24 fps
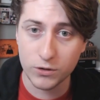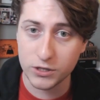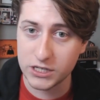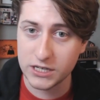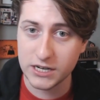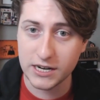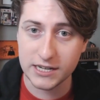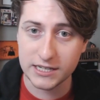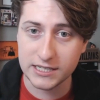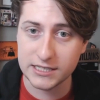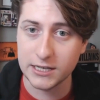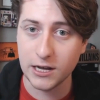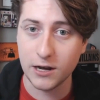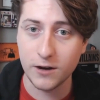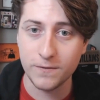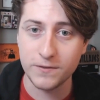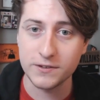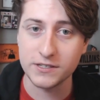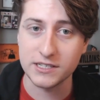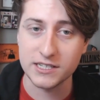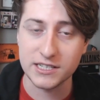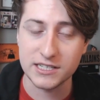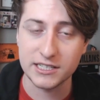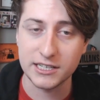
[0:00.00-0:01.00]
which in
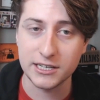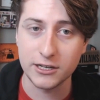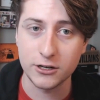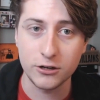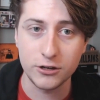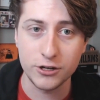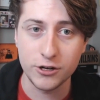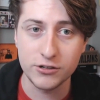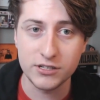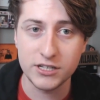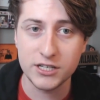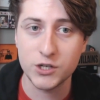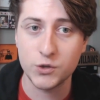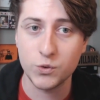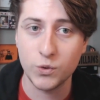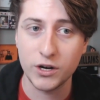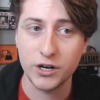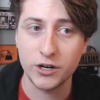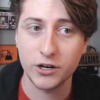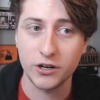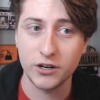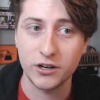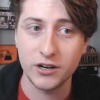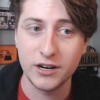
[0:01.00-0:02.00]
itself is a skill. Using
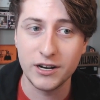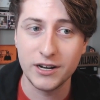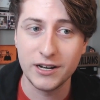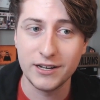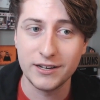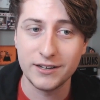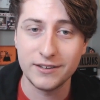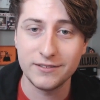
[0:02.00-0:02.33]
Twitter